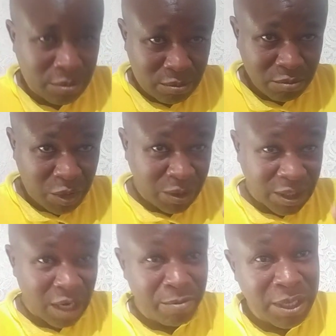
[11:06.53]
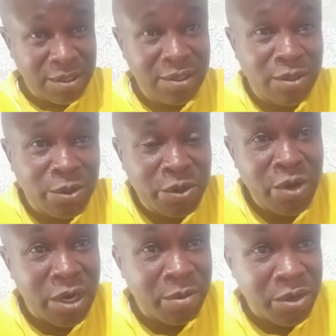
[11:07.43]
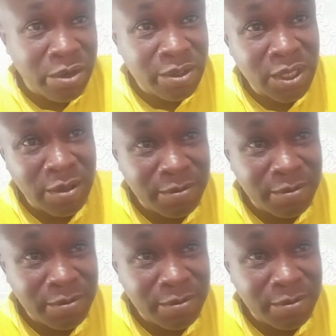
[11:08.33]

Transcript: because Dalmas is also a Raborosa.